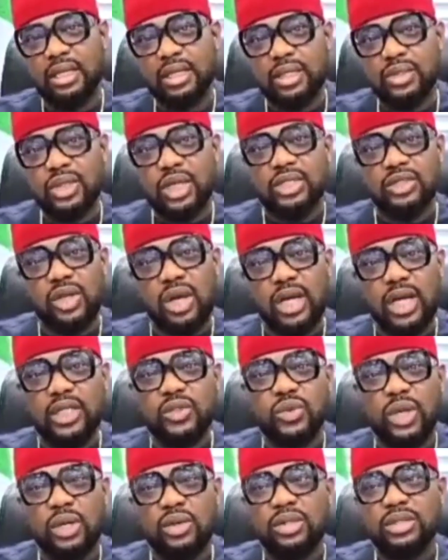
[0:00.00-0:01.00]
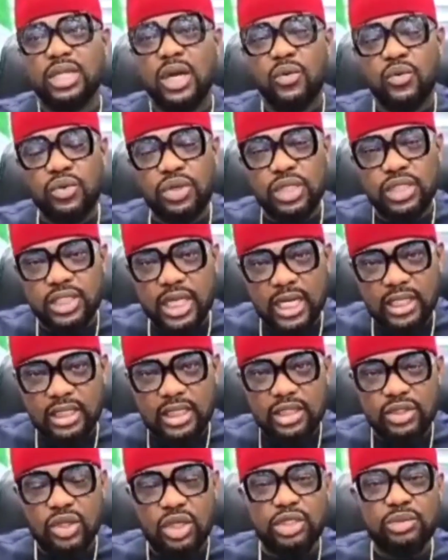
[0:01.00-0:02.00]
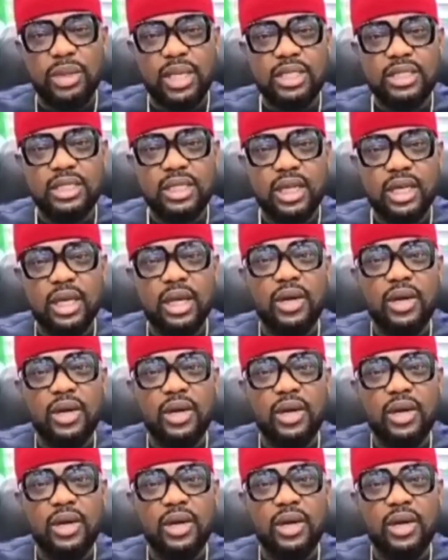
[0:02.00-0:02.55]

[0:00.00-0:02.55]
So as long as we are concerned, we reject the judgment.